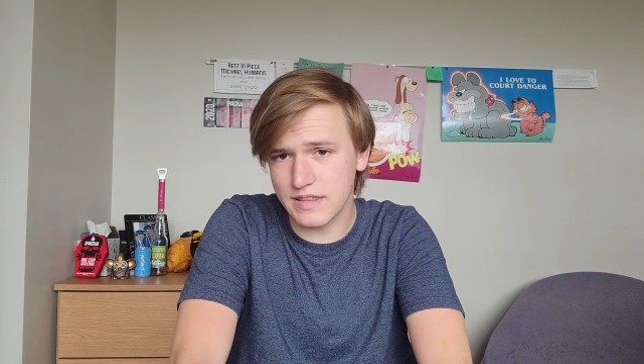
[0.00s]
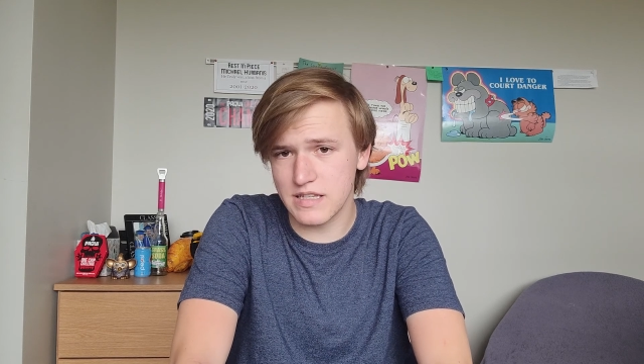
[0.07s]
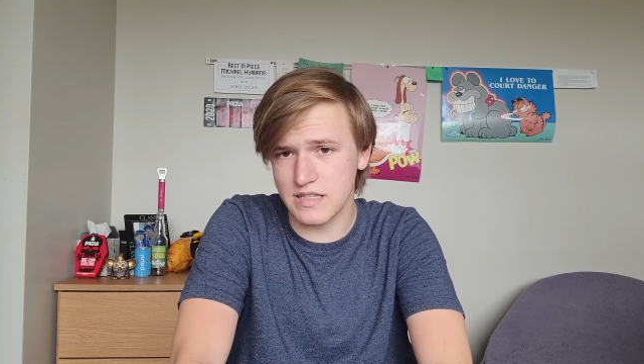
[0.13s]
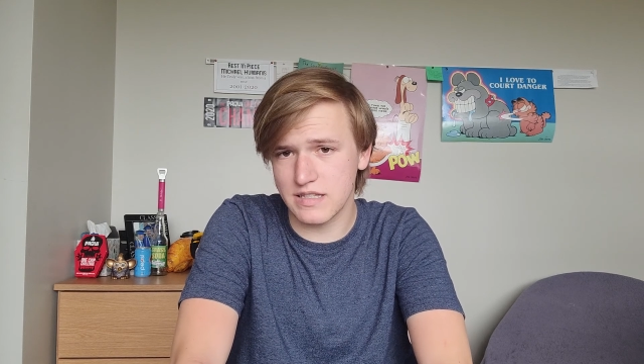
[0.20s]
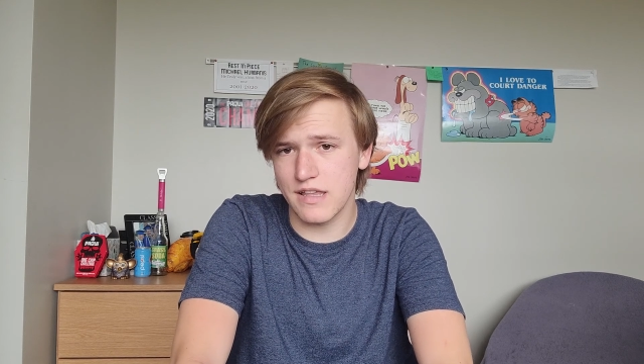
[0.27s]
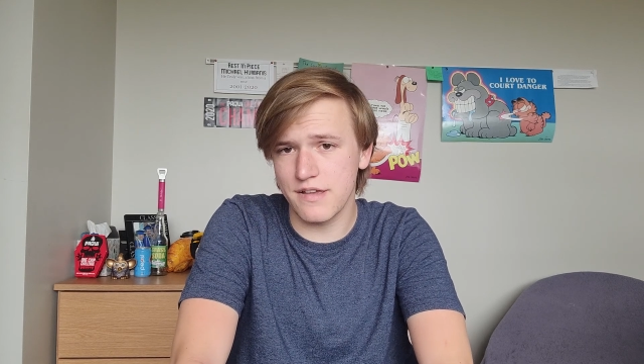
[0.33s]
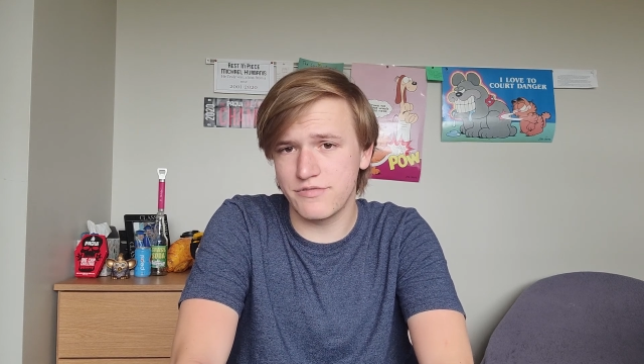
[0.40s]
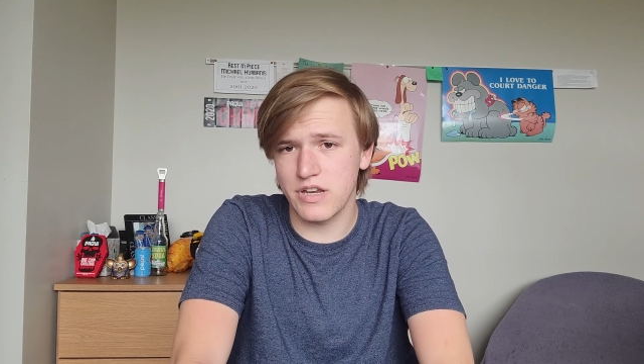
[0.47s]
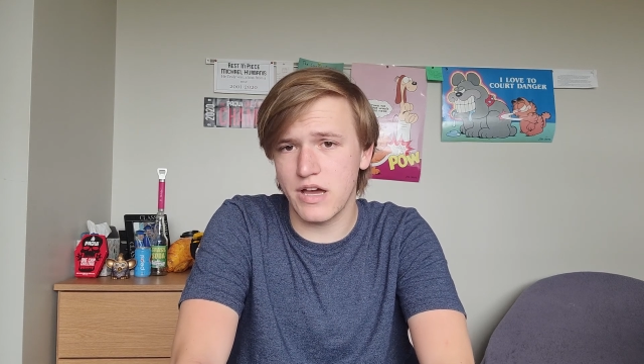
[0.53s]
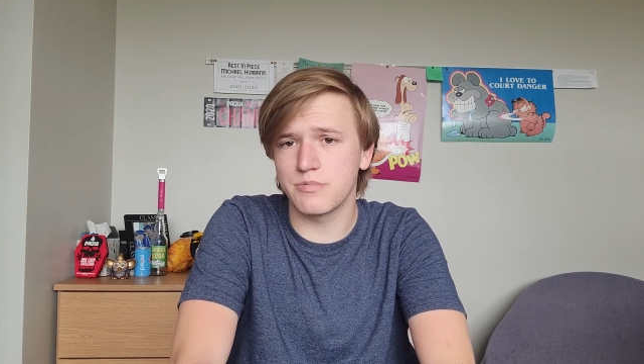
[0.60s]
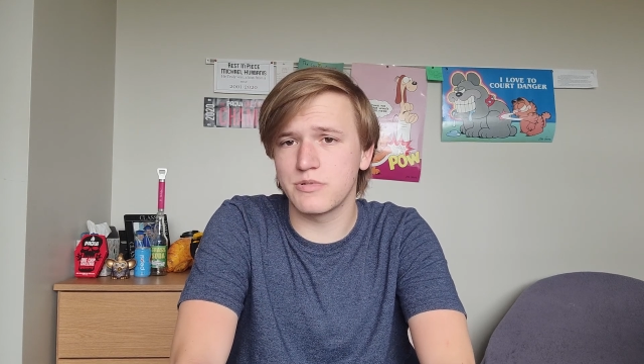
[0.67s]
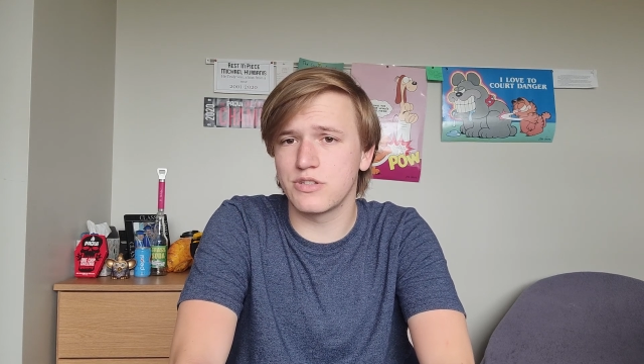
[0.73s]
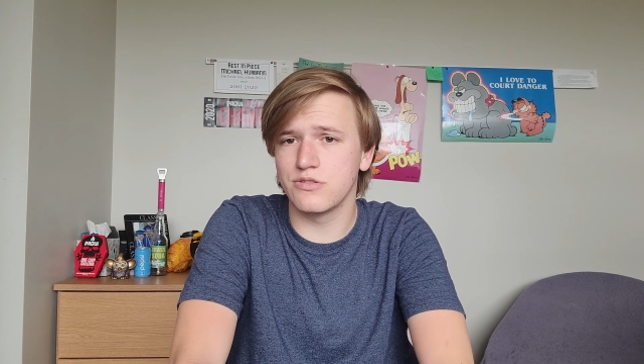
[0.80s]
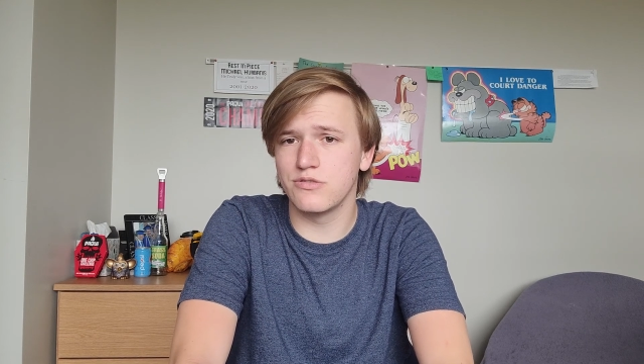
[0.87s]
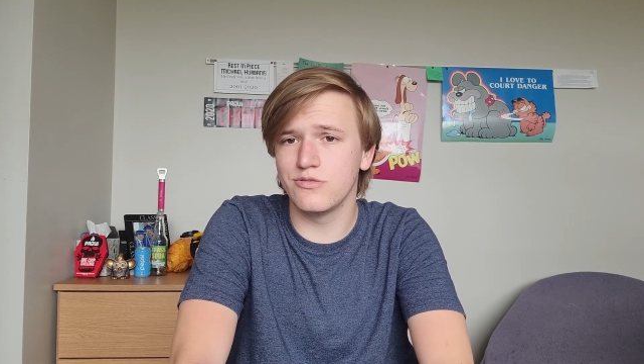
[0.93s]
this lived
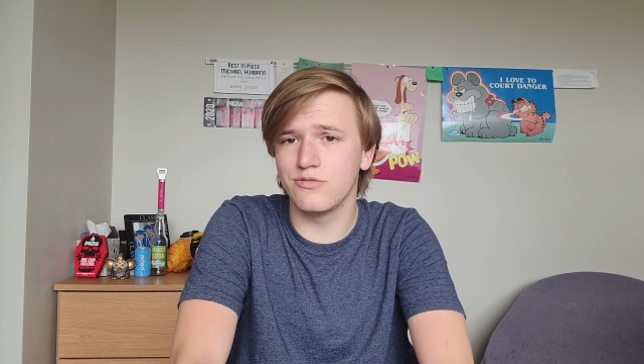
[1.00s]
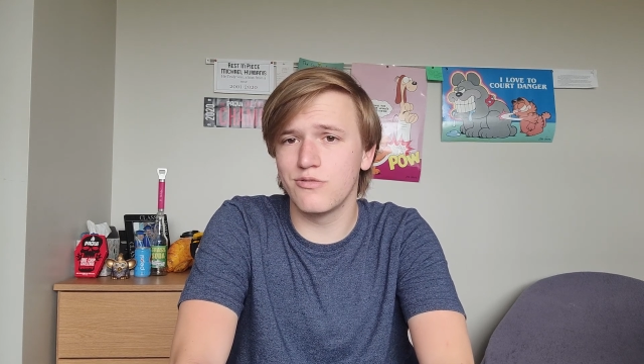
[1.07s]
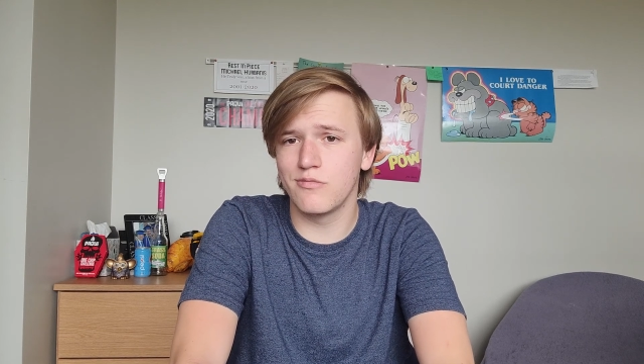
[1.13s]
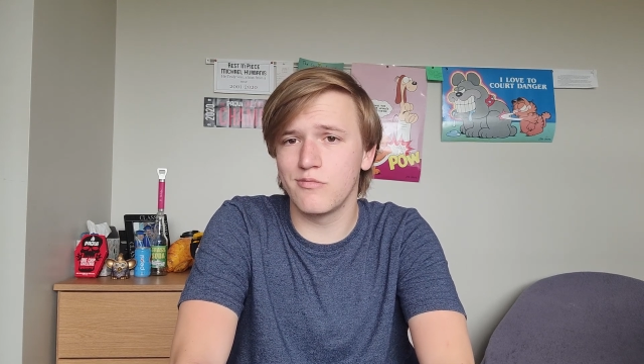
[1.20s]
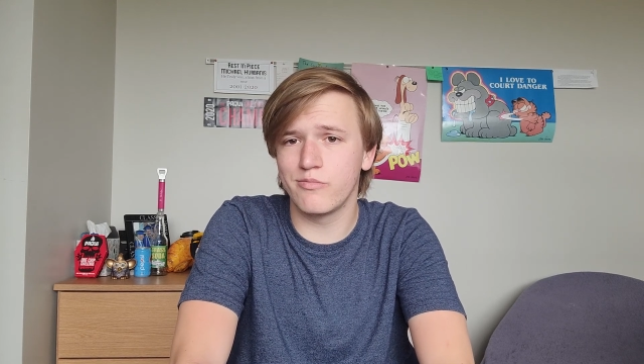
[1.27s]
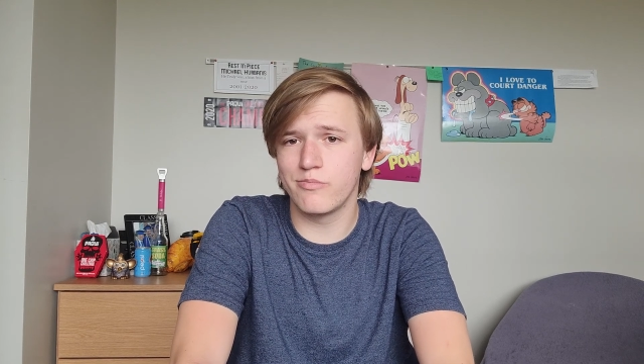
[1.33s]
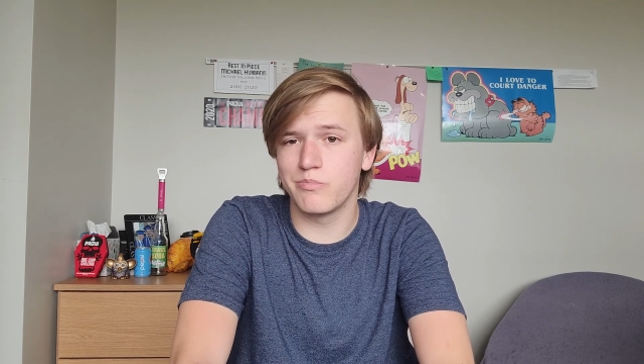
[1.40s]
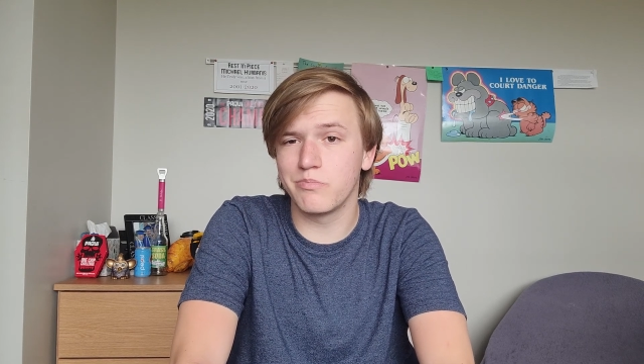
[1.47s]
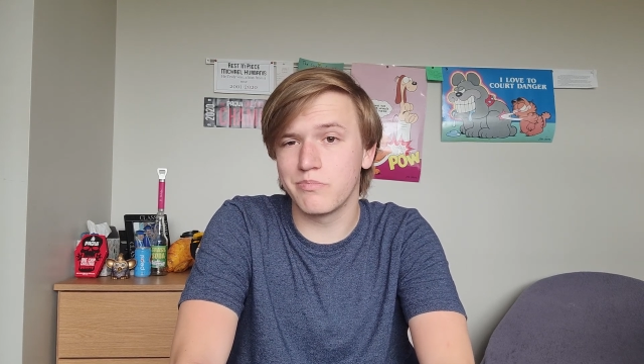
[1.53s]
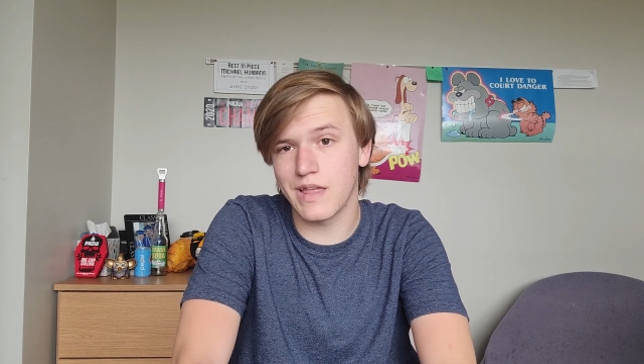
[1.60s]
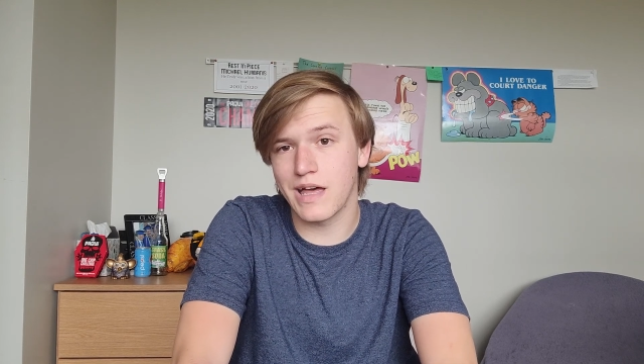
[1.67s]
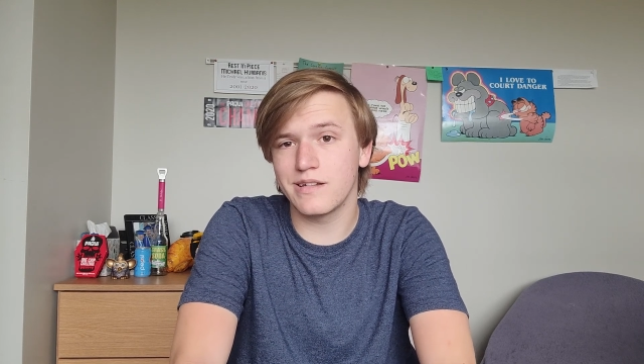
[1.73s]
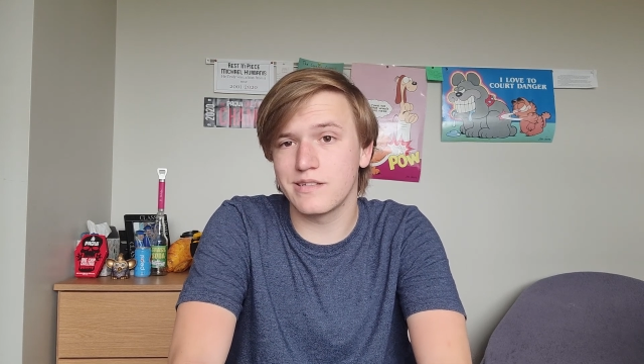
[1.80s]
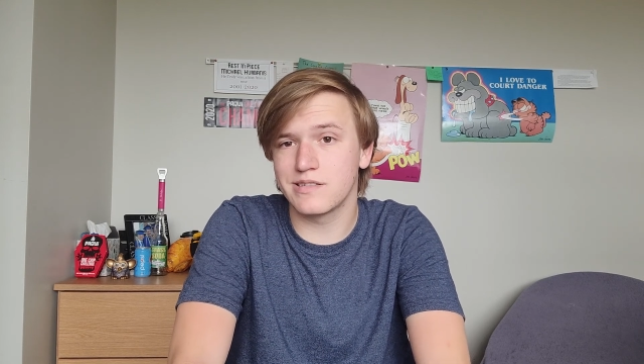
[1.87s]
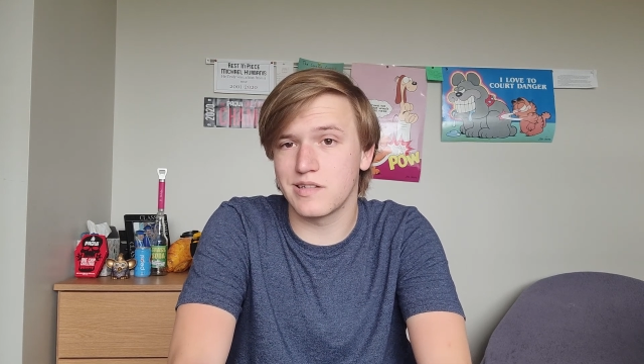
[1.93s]
up to
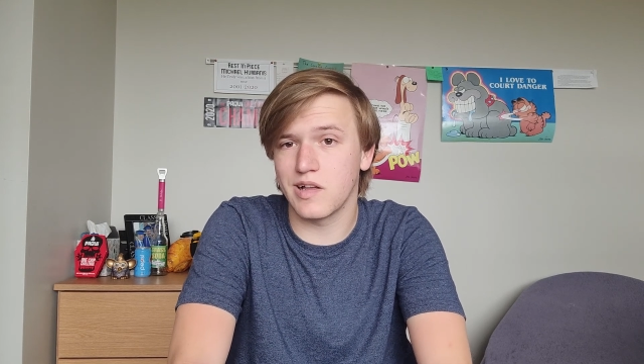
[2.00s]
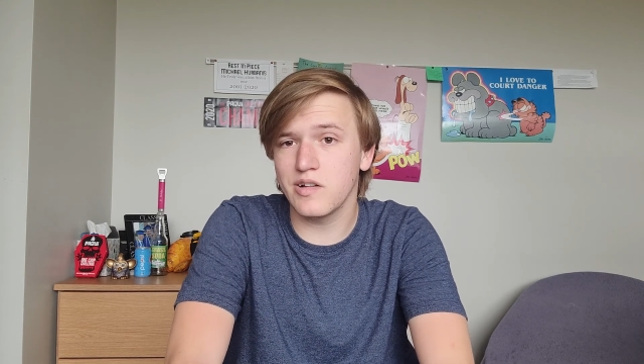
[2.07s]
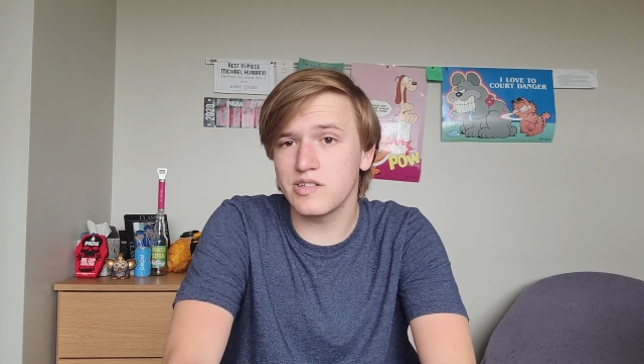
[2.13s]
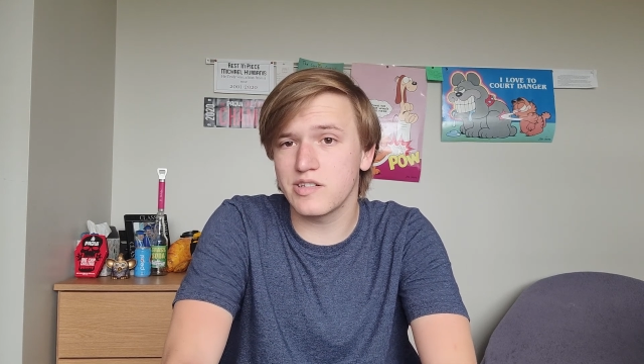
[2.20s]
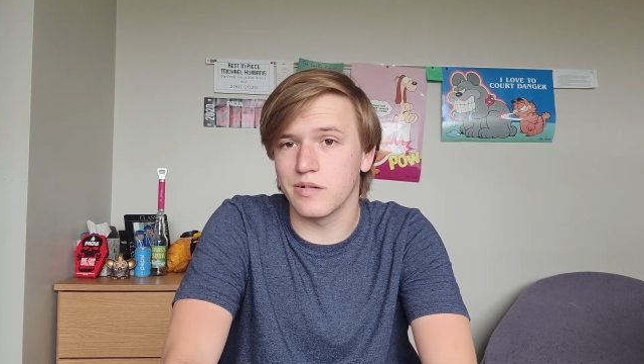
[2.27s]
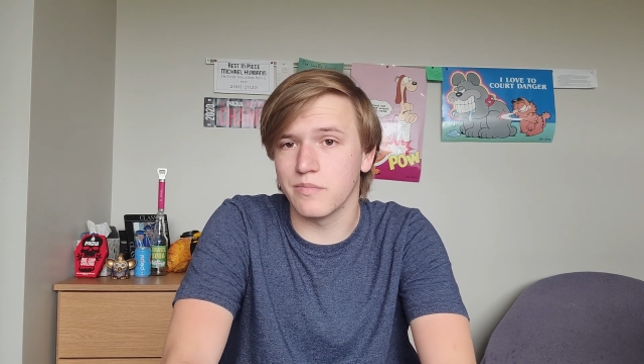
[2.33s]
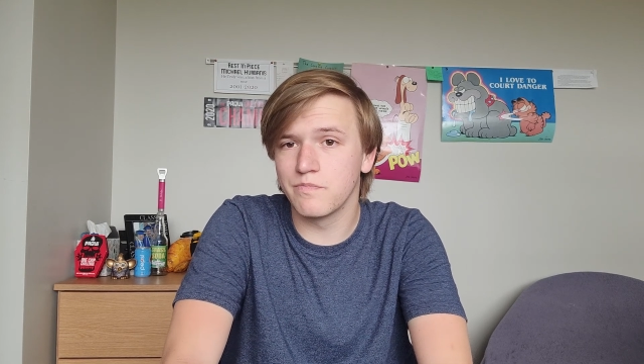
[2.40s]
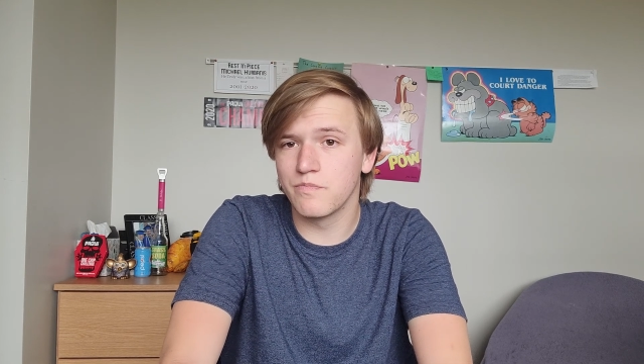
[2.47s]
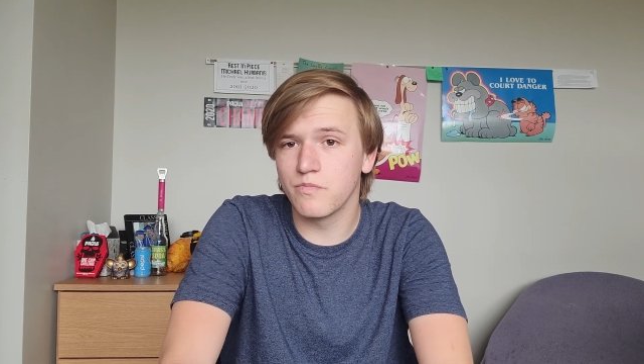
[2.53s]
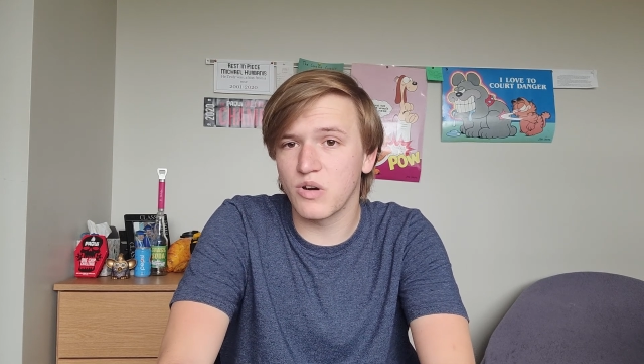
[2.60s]
that nostalgia,